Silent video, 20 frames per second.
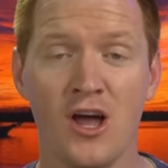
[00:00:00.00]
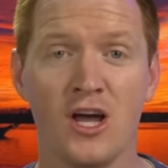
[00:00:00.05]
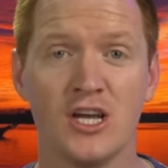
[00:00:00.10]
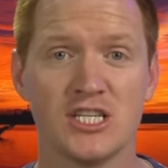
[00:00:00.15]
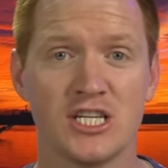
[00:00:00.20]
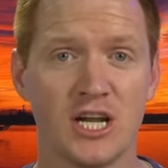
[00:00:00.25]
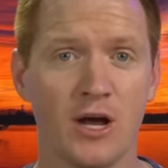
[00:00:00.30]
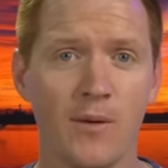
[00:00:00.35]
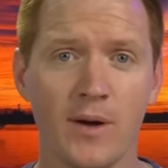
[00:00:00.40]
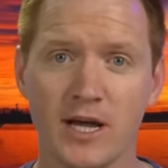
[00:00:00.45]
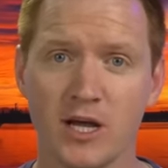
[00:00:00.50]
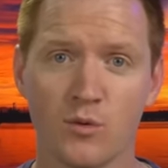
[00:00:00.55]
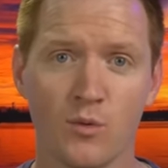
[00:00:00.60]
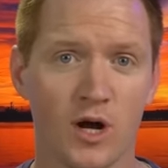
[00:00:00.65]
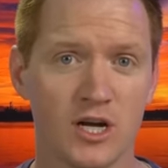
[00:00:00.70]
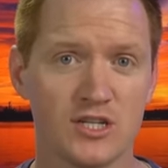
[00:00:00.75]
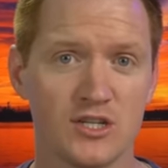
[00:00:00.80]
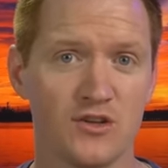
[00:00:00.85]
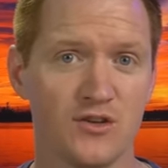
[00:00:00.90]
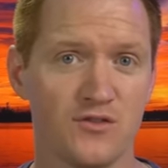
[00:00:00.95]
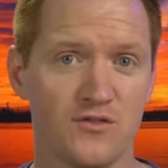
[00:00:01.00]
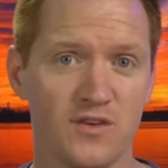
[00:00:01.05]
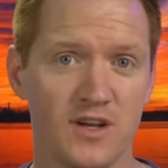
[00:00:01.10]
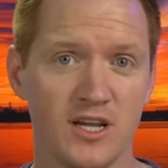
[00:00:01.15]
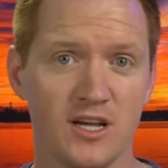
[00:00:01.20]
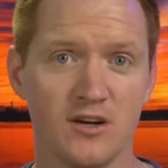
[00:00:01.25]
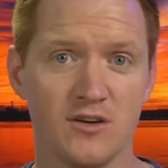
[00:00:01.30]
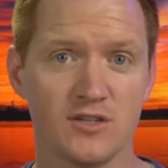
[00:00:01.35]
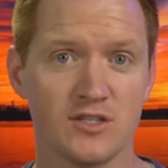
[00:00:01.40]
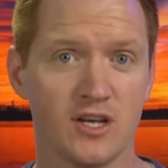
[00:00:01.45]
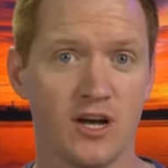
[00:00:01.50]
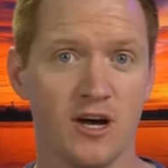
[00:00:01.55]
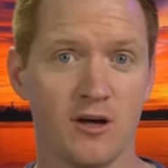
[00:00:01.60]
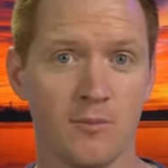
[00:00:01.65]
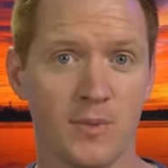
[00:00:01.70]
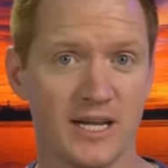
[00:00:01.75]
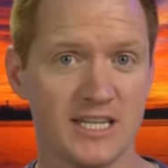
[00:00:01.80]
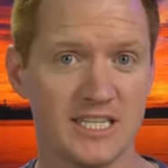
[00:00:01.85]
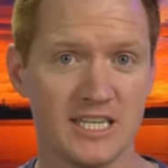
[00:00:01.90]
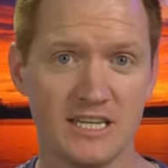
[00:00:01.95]
so now I can watch those videos on
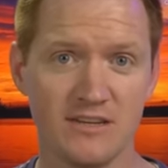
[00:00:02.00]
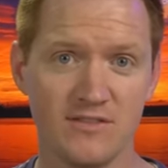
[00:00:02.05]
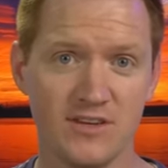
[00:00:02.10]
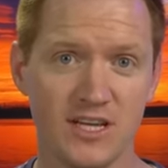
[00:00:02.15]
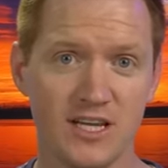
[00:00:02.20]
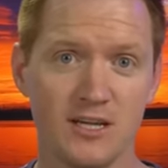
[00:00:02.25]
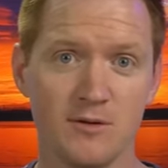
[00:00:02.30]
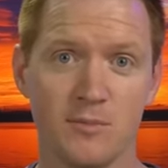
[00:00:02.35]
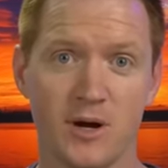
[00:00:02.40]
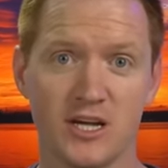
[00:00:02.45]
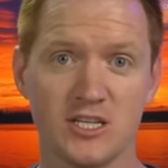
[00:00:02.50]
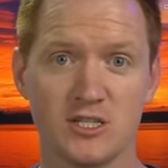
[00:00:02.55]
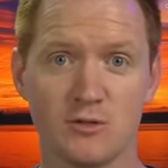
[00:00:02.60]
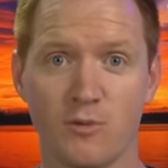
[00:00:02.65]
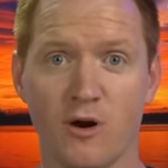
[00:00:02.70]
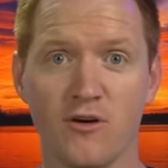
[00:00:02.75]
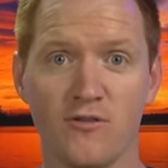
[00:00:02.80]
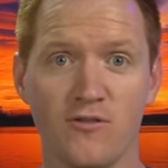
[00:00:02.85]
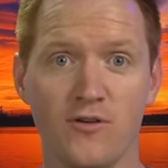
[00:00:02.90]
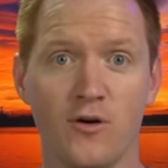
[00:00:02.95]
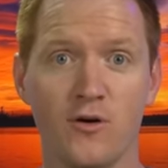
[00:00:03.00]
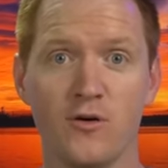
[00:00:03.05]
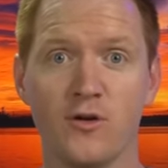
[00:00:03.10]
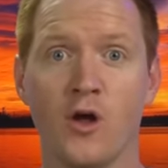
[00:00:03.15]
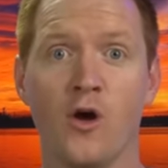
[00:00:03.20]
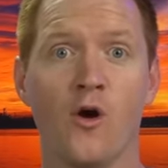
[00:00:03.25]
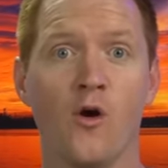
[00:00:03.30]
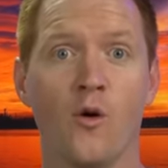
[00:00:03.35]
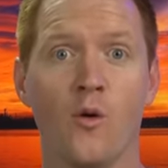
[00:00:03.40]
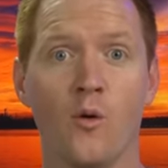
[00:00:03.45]
my T V, my smartphone,